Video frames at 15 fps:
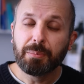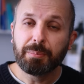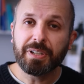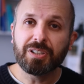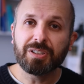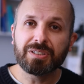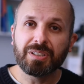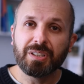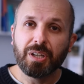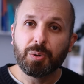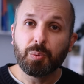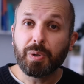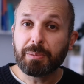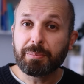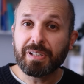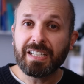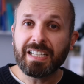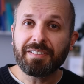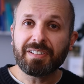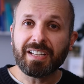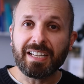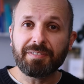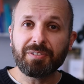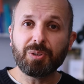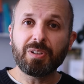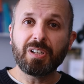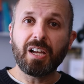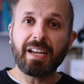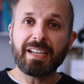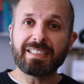because we believe that if you're
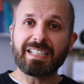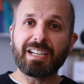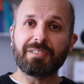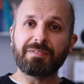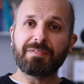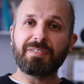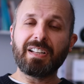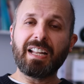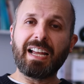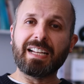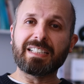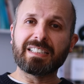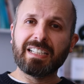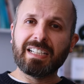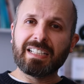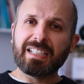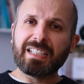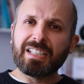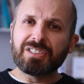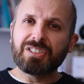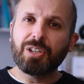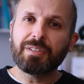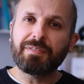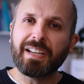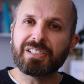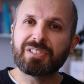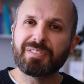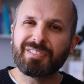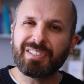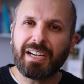lying down flat, then there's no
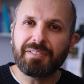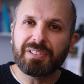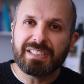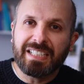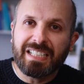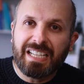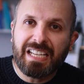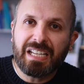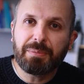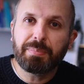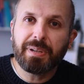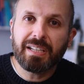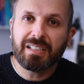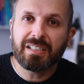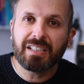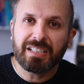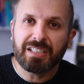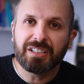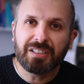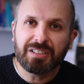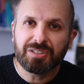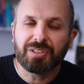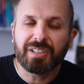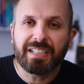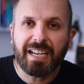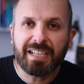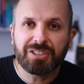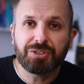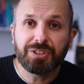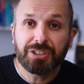effect of gravity keeping the sort of
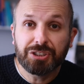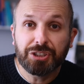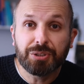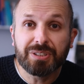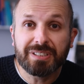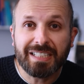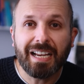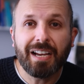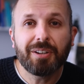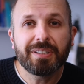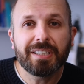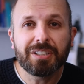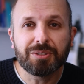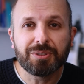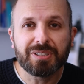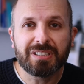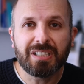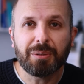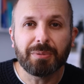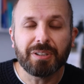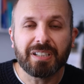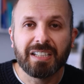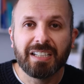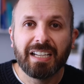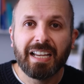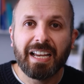gastric juice down in your stomach.